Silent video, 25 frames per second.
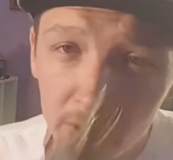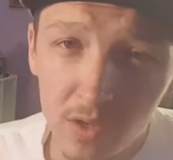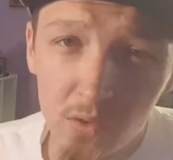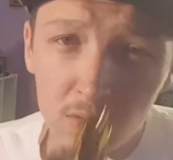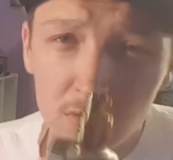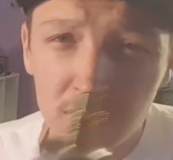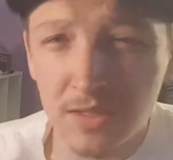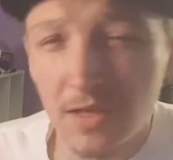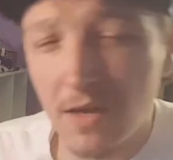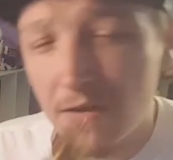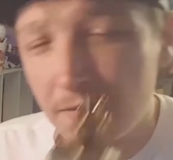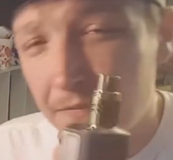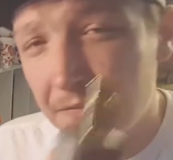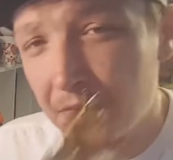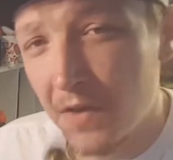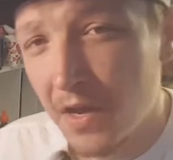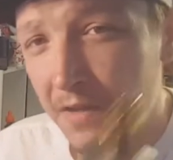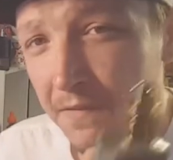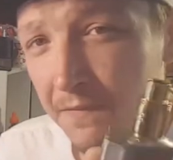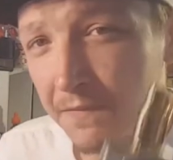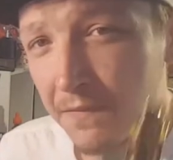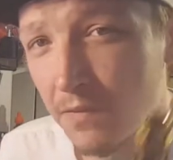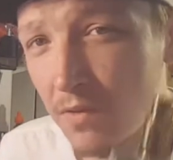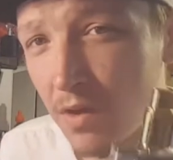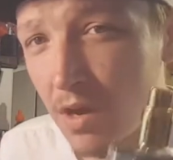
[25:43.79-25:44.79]
don't start
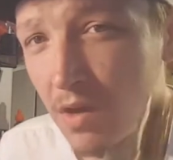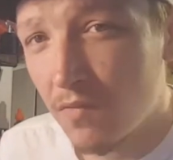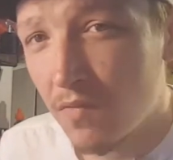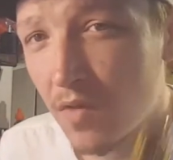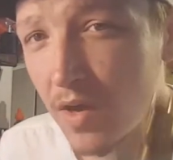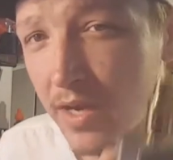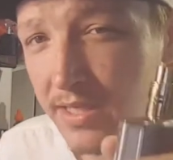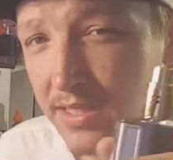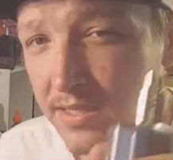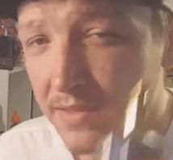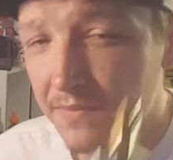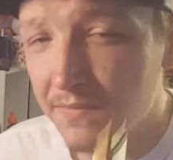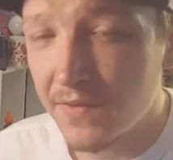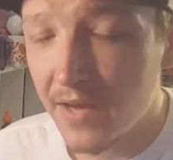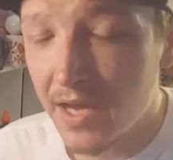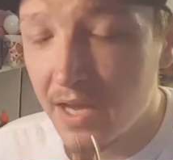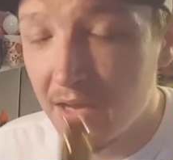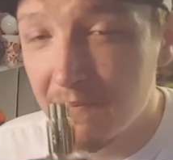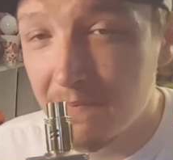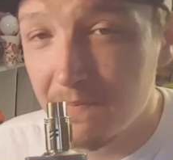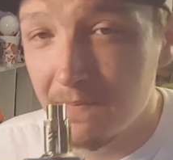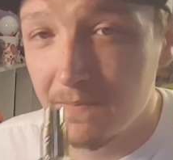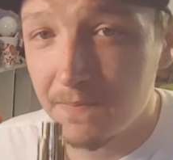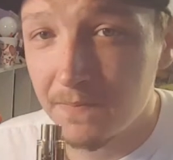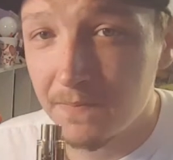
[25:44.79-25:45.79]
fighting for our right to vape